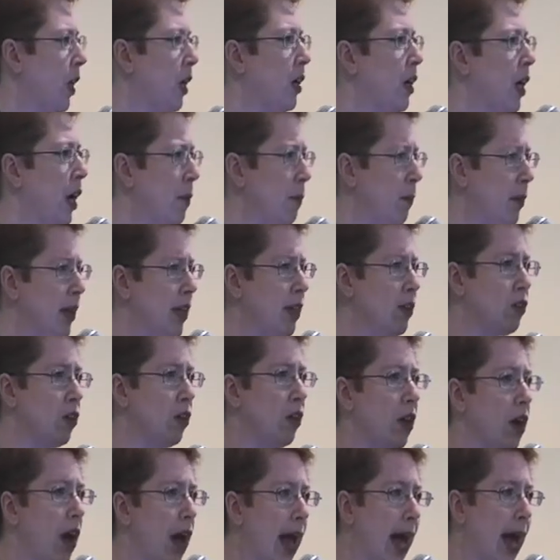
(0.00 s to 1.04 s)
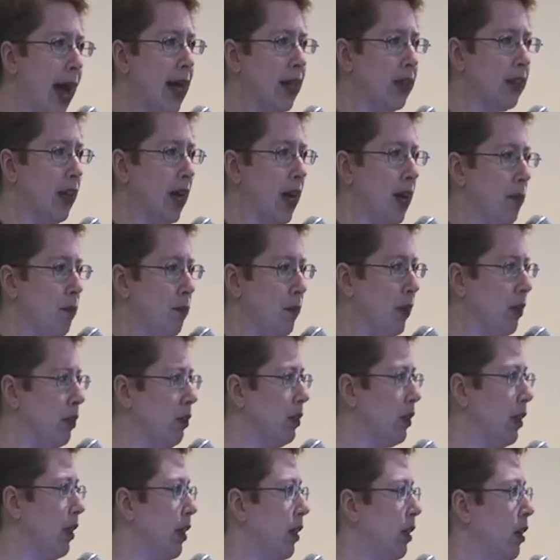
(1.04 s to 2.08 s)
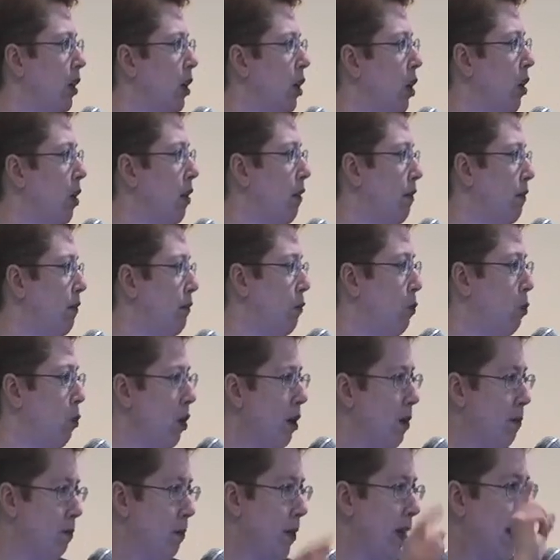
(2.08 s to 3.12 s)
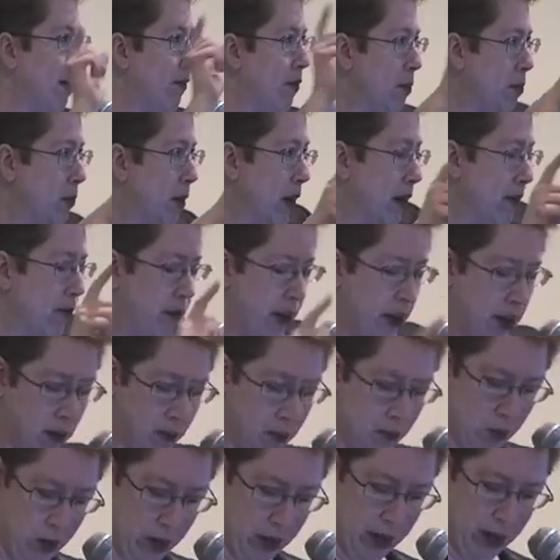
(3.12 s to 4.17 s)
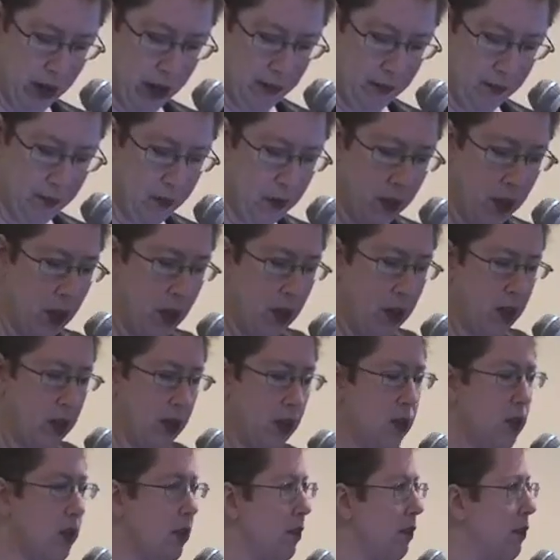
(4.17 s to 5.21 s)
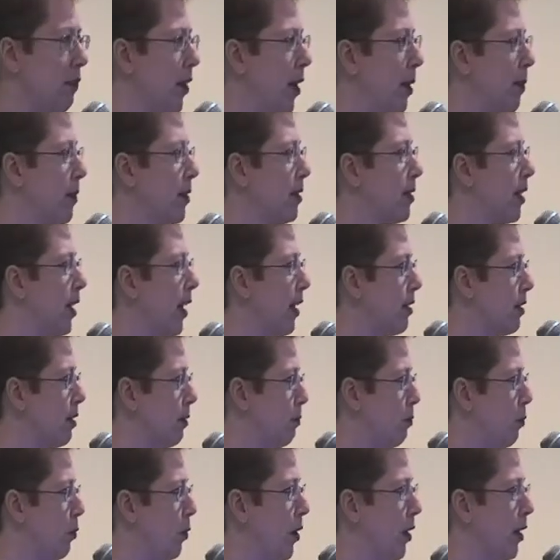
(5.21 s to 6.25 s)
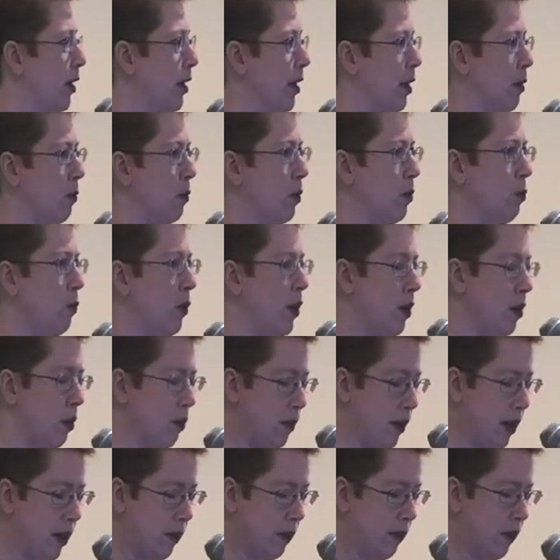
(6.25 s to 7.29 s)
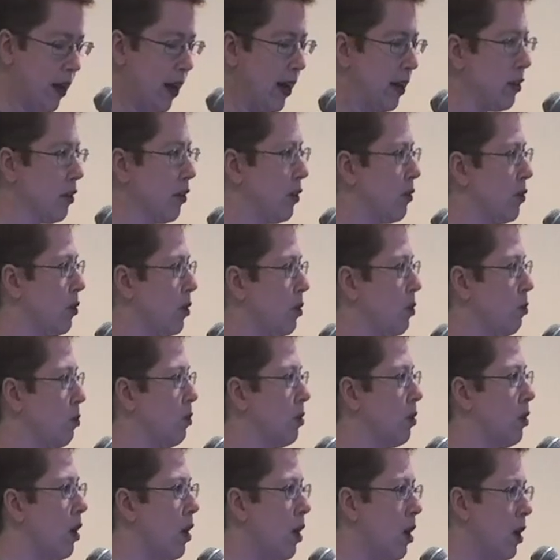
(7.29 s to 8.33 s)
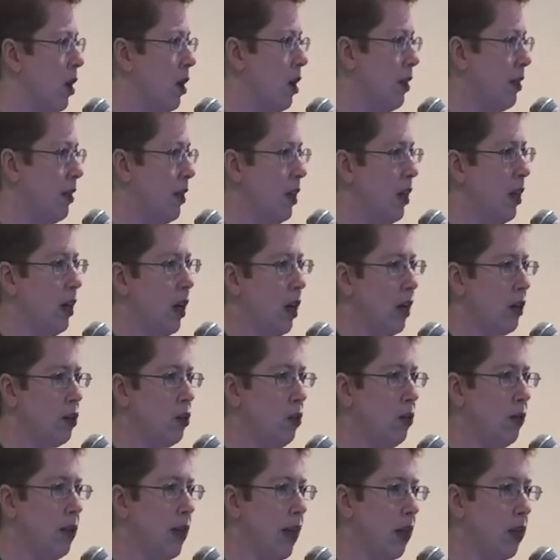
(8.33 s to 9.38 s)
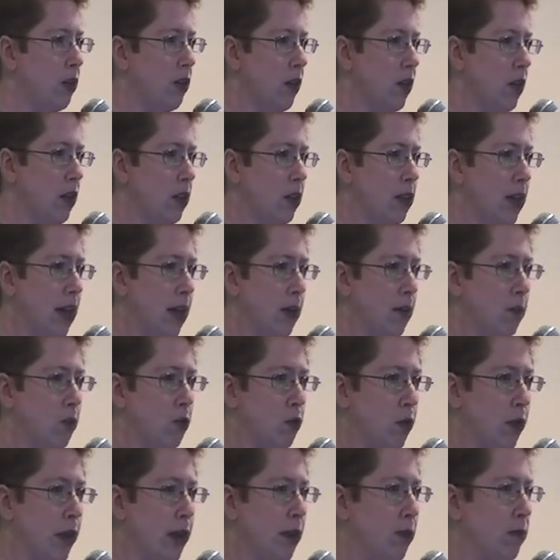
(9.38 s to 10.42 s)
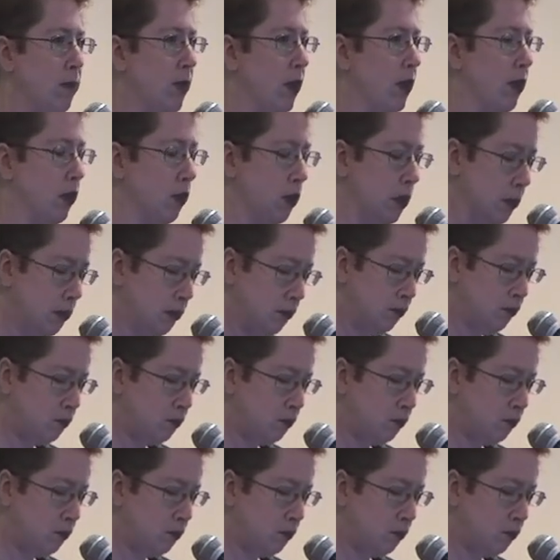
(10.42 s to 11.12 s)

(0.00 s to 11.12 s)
companies are at liability for everybody finger pointing. This is a famous case in point again with window manufacturers. This was the 2010 green build.